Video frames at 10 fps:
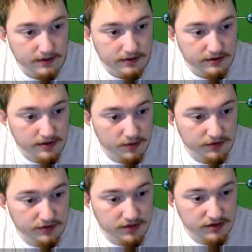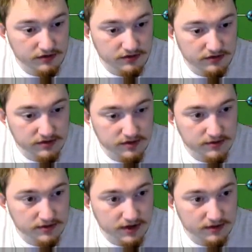Yeah, what's the
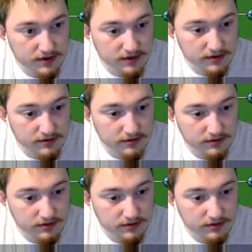deepness at right now?